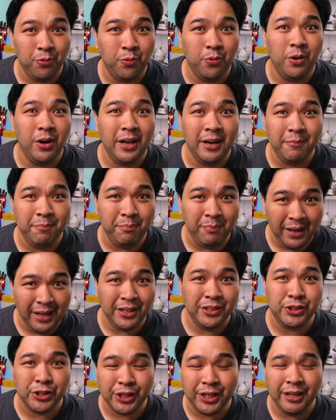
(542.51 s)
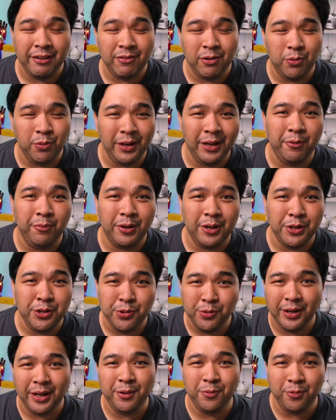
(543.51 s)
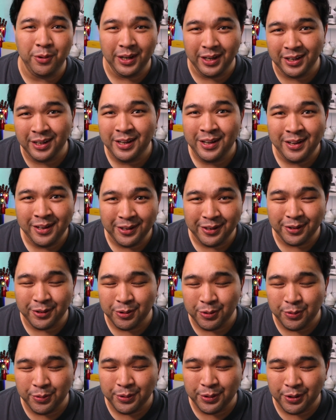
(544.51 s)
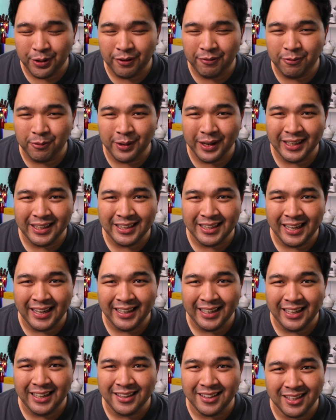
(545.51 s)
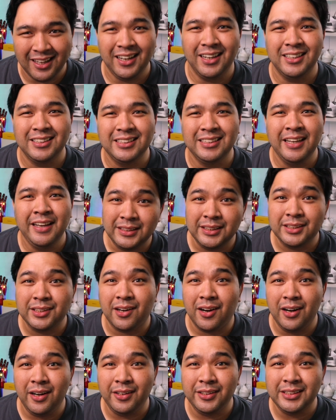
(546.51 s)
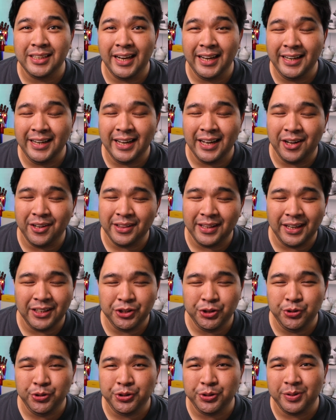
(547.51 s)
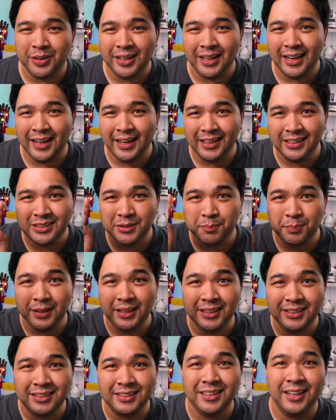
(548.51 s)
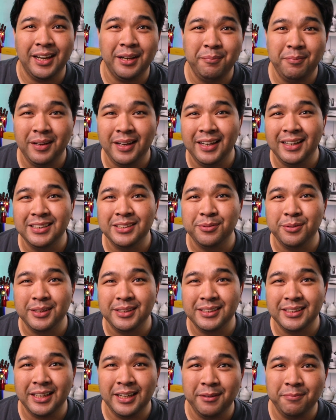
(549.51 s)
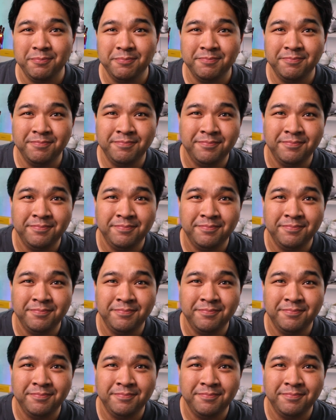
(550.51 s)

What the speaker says: one major giveaway where you can win your own off-white Nike dunks. This is Carlo signing out. As usual, guys, peace, God bless, what's up?